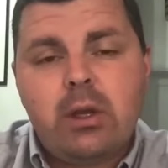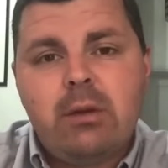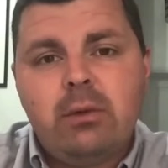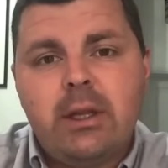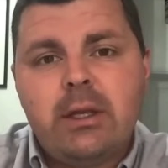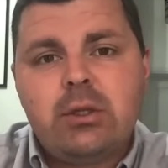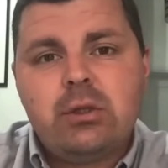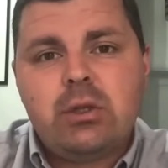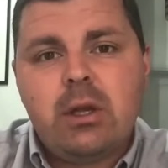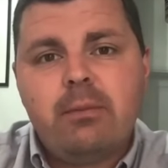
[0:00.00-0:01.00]

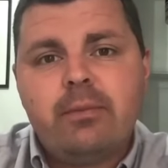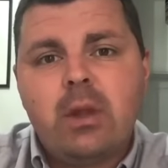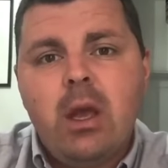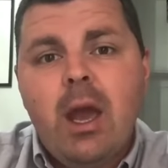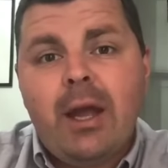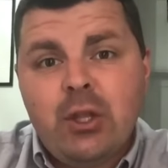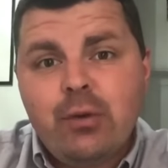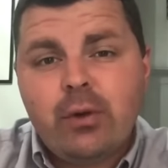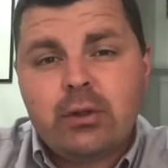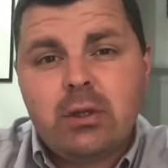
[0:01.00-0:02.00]
relationship, and you've got
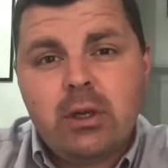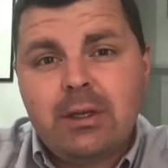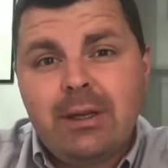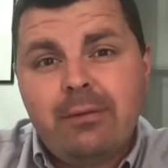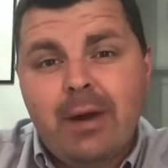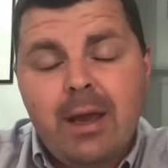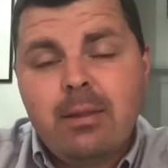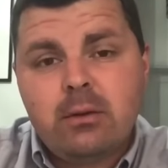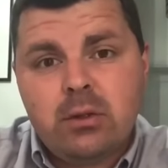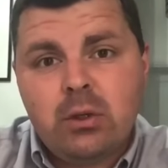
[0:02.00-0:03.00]
to define the
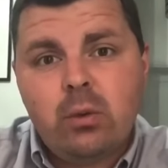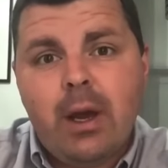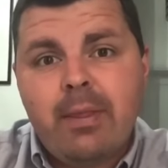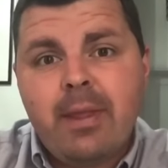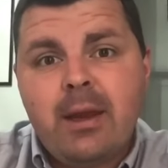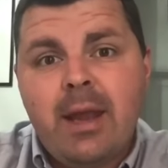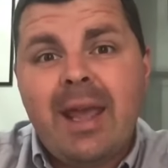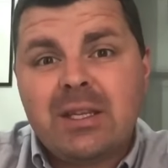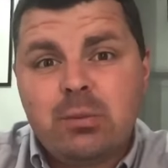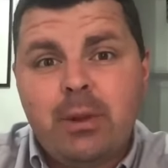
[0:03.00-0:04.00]
two and then
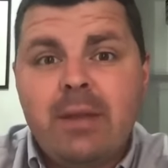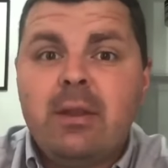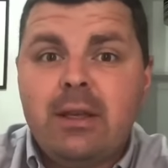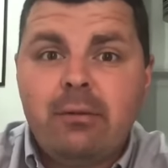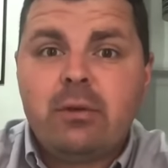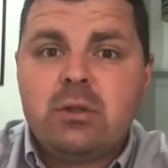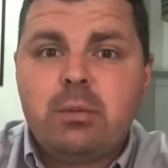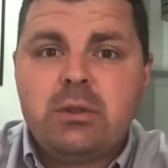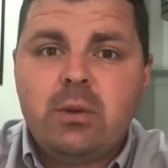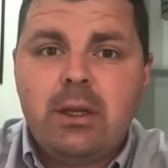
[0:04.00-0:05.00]
explain the difference
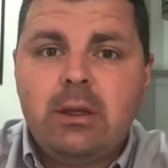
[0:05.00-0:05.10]
between.